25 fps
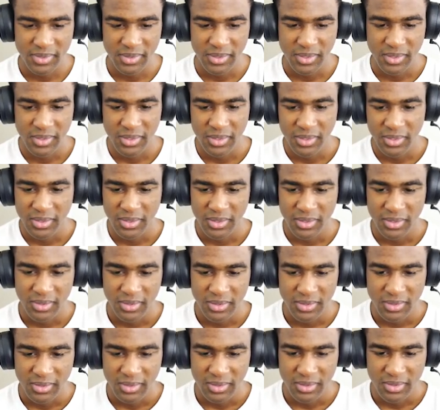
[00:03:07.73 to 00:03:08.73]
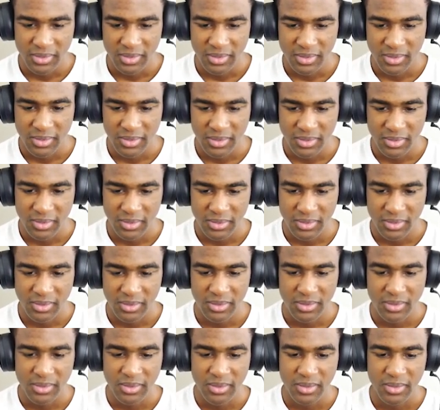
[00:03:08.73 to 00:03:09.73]

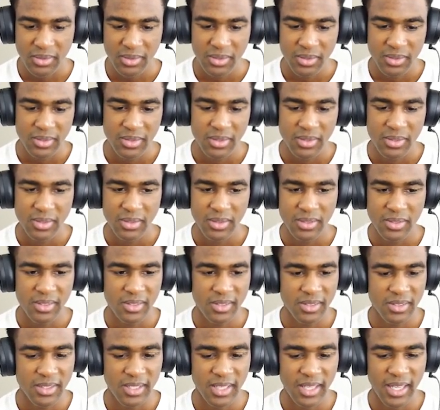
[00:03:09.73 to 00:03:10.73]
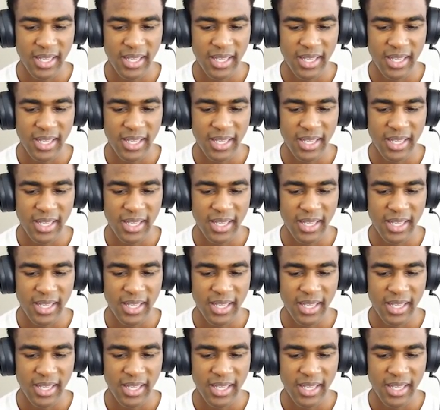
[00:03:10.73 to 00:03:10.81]
This person isn't speaking.